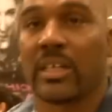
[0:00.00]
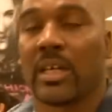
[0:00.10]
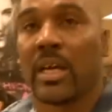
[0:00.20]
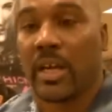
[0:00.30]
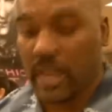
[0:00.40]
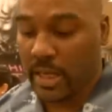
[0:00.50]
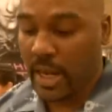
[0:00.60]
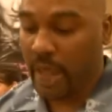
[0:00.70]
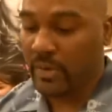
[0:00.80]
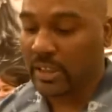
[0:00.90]
it, he
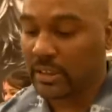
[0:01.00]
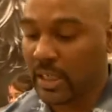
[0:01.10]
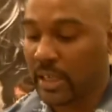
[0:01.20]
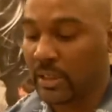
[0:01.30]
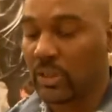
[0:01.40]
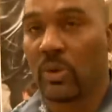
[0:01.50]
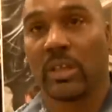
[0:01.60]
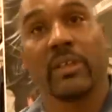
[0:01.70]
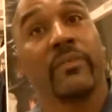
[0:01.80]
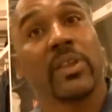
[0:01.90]
gave us a
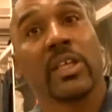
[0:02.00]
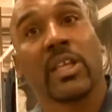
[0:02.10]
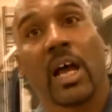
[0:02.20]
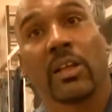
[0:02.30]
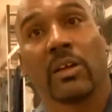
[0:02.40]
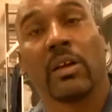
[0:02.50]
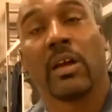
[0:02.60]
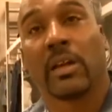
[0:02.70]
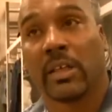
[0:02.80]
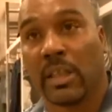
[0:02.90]
$250
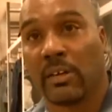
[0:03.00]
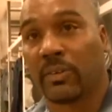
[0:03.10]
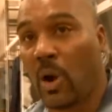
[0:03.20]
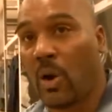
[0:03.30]
gift